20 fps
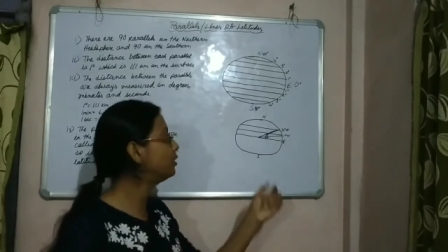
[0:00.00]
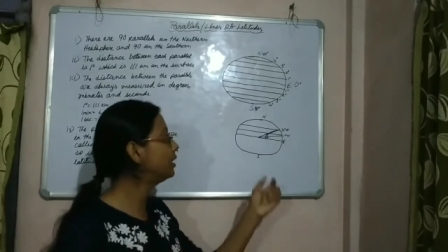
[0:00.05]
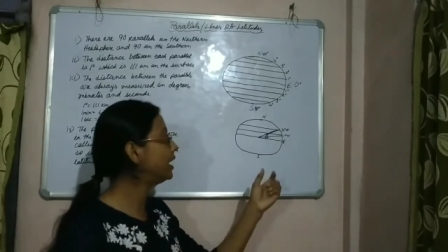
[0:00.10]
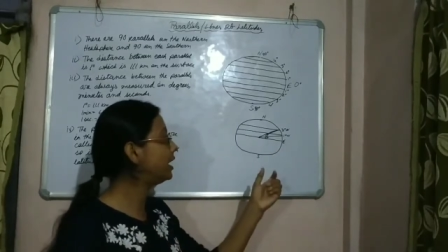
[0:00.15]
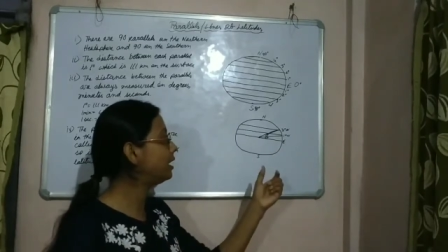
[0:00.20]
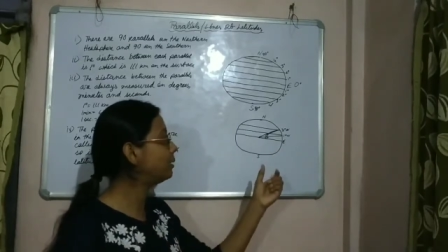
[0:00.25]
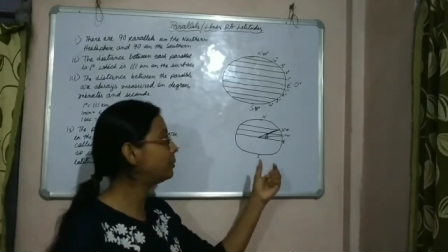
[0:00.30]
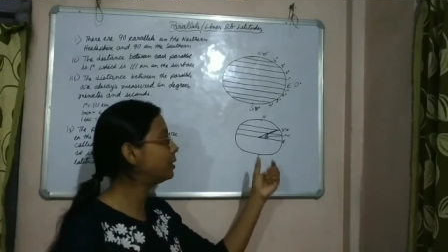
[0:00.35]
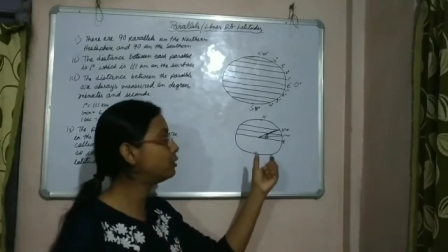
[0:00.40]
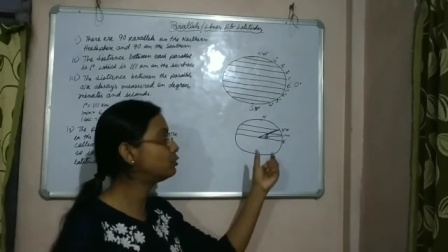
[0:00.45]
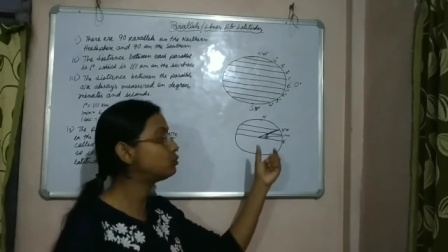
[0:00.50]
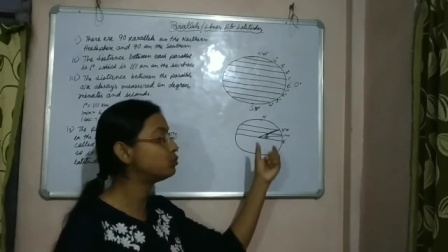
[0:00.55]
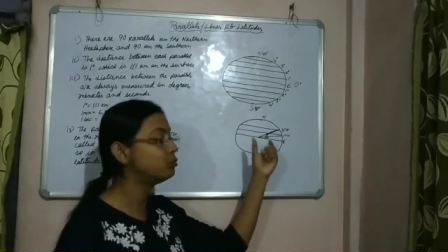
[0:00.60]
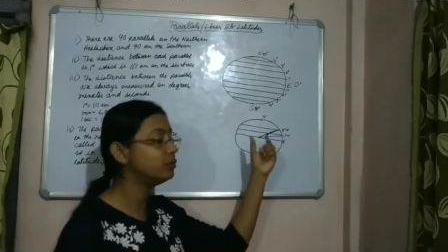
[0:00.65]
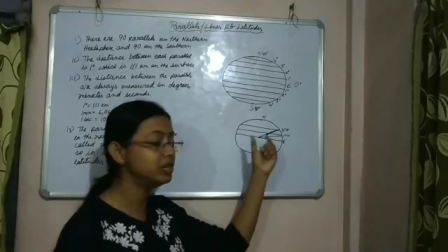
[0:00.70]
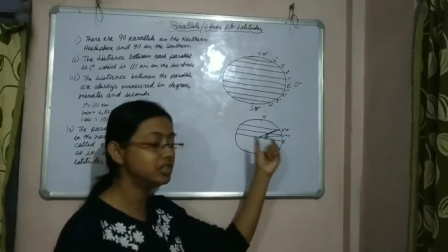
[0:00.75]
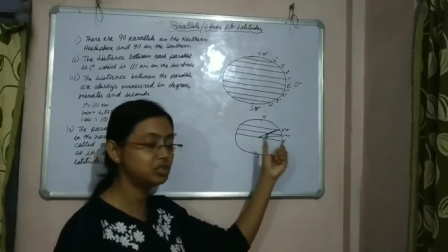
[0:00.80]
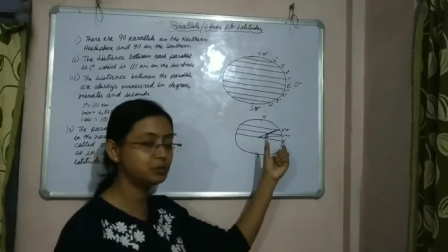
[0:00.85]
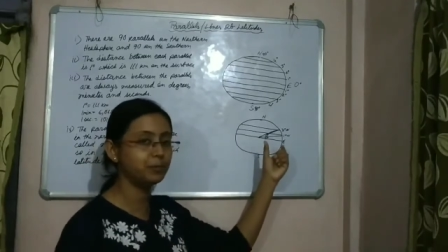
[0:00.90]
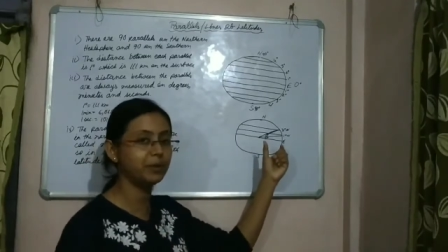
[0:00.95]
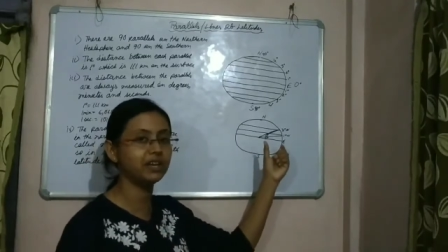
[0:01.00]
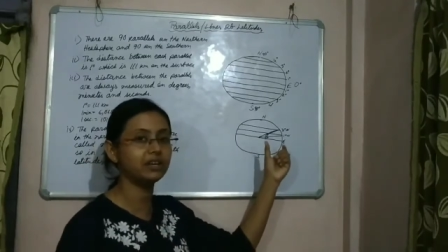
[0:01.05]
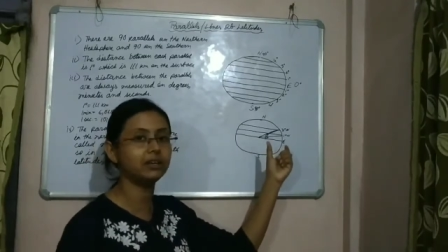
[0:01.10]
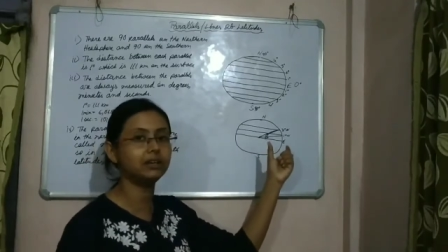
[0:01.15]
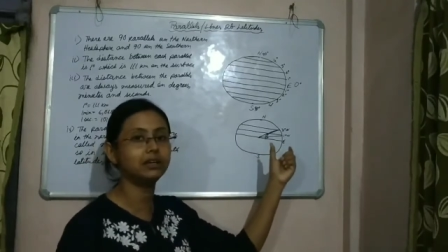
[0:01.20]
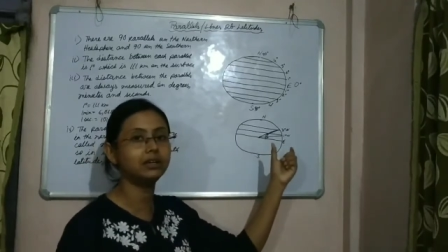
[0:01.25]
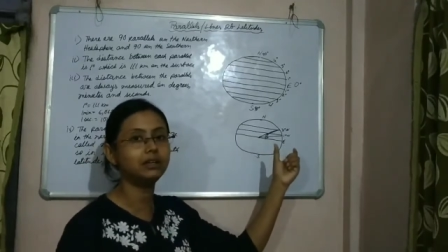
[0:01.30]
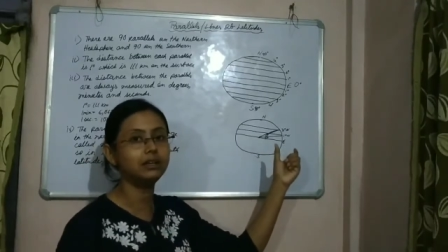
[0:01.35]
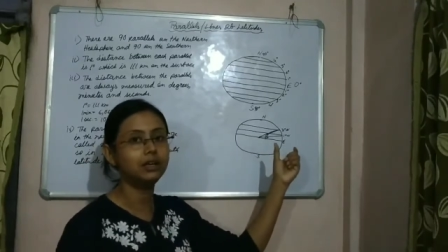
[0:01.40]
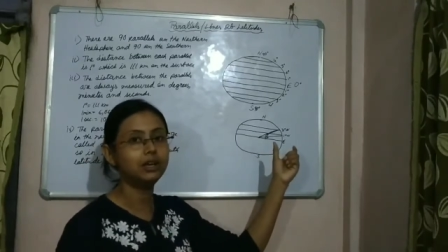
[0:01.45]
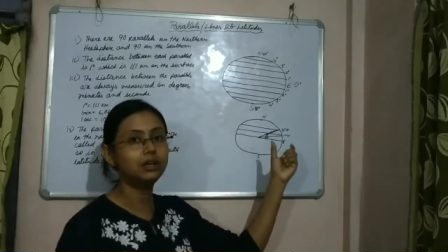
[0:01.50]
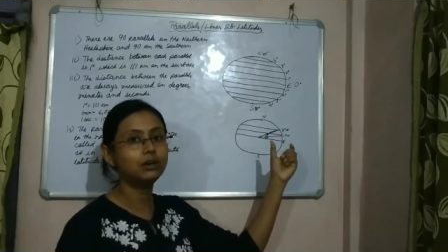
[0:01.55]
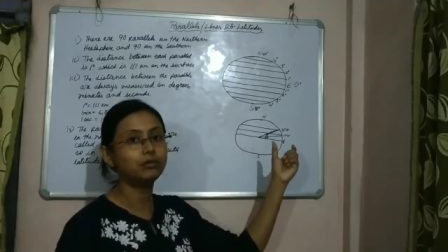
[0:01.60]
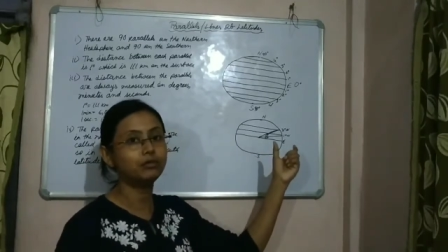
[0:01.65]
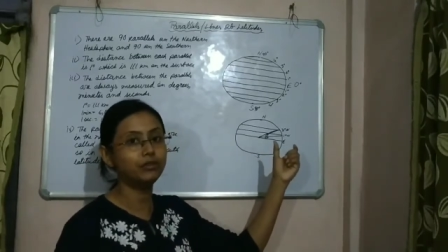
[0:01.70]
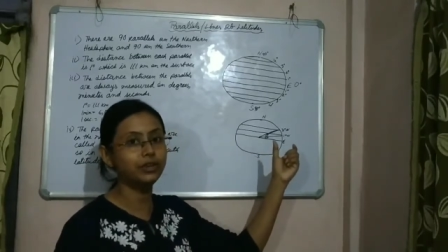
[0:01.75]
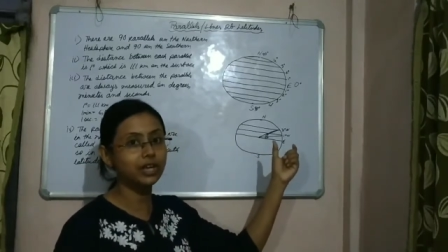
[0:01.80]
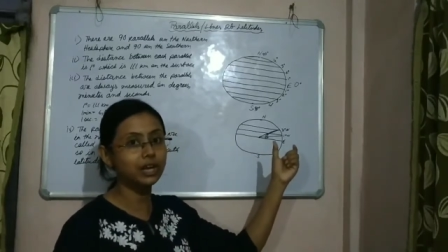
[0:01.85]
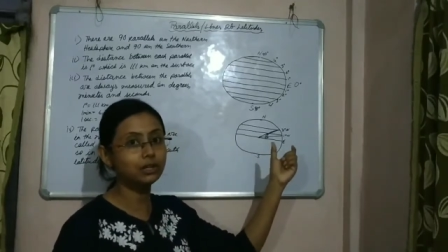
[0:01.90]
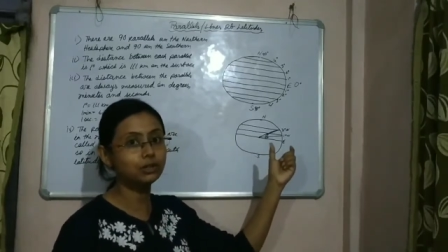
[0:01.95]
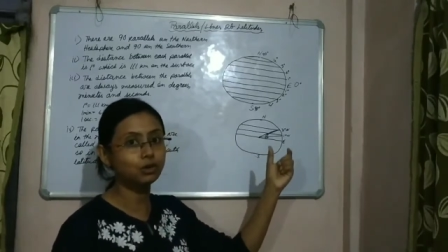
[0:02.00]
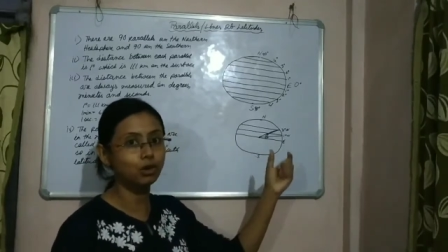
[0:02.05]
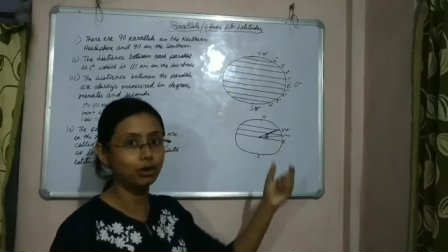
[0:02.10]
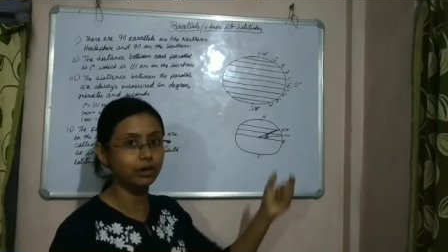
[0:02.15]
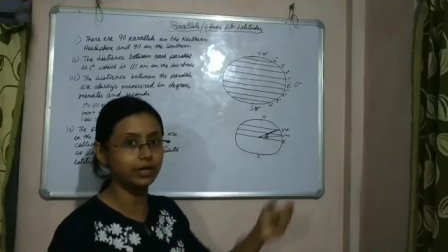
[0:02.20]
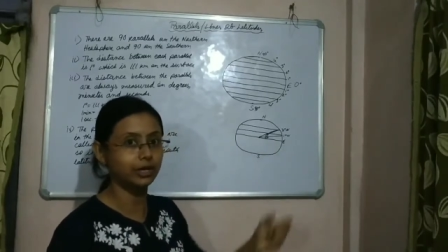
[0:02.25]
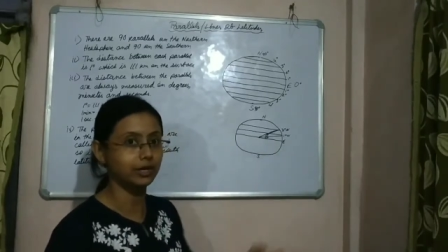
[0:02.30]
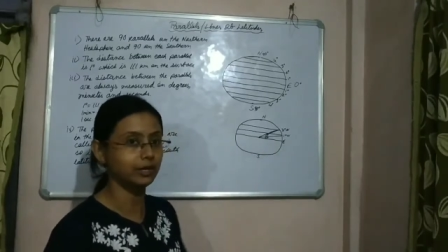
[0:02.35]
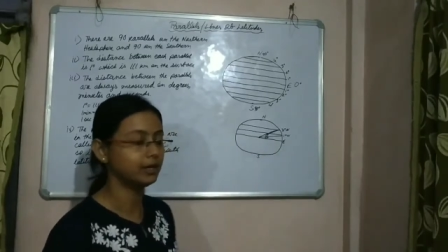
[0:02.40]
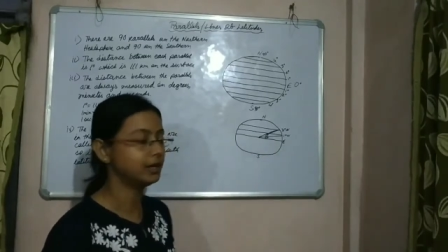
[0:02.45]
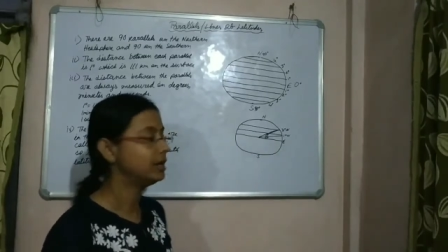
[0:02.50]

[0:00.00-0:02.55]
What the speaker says: about which parallel we are talking.